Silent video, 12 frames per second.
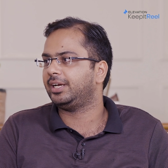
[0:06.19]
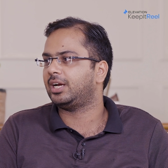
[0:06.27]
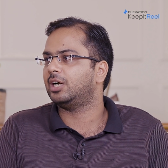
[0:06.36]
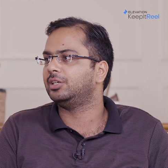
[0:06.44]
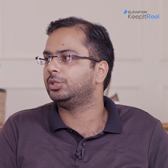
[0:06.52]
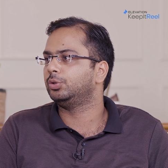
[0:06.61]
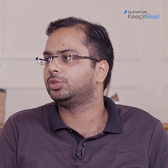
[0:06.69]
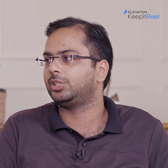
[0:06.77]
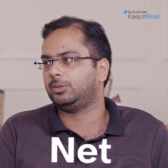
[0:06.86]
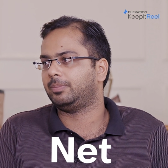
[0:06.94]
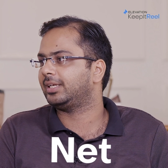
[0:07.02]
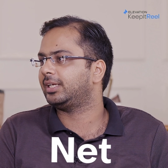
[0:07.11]
They can't use
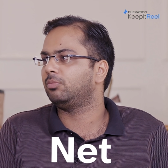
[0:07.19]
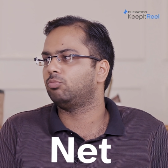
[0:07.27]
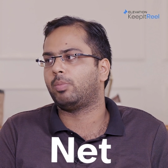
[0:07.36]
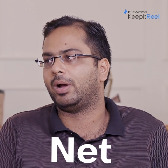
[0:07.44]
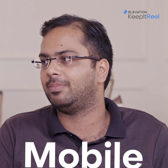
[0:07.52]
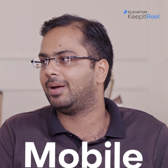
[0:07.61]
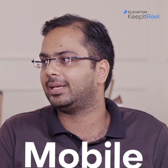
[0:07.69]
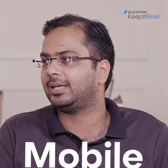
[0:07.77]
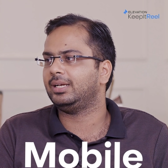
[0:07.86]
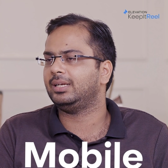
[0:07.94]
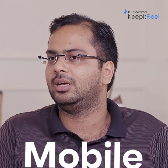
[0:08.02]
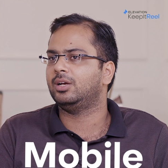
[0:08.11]
net banking, mobile
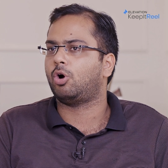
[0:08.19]
banking,